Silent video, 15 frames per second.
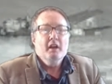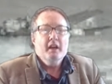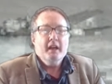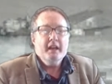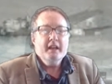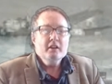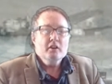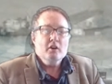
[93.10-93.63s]

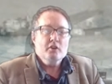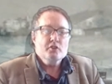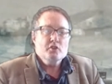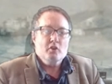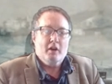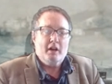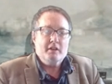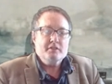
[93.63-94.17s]
In
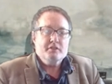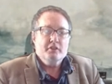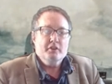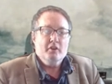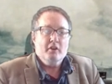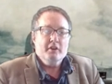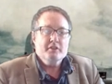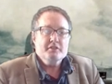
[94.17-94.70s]
contrast, the
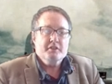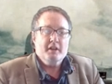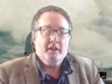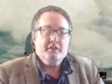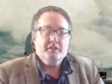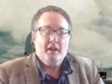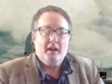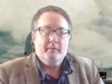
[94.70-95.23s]
United
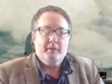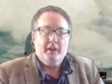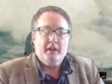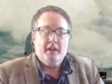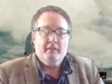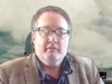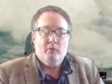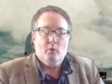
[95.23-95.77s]
States Army
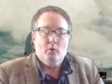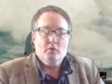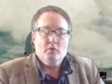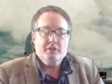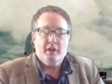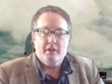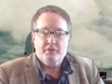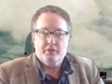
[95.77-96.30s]
Air Force,
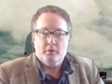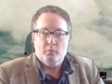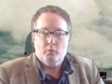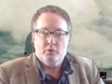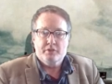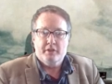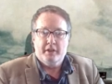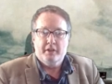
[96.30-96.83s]
as it
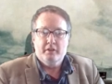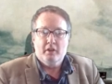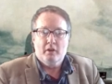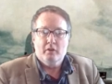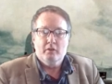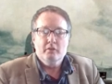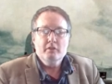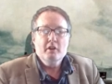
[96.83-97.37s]
was then
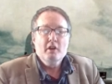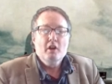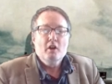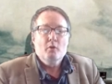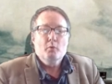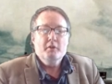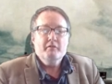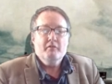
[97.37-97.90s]
known,
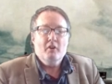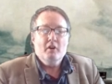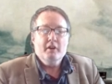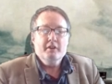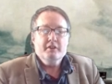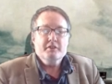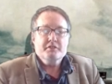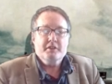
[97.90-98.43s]

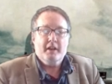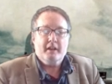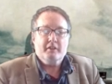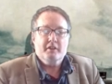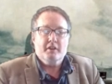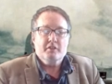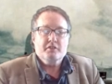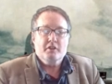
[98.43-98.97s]
refined its
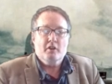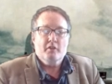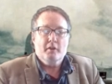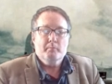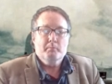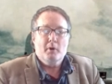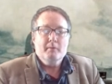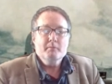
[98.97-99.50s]
tactics so
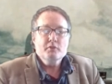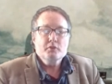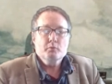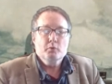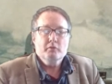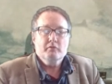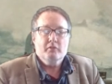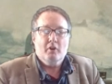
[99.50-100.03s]
that bombers
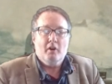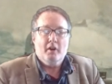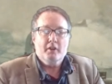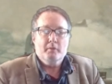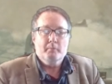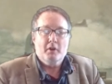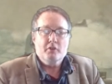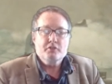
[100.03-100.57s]
would fly the
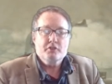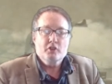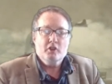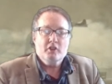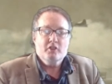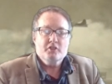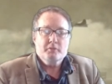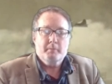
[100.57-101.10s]
most
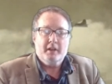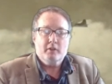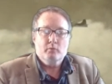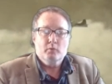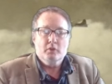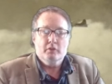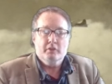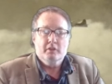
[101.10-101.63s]
circumspect
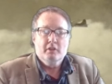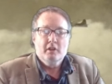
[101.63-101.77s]
route,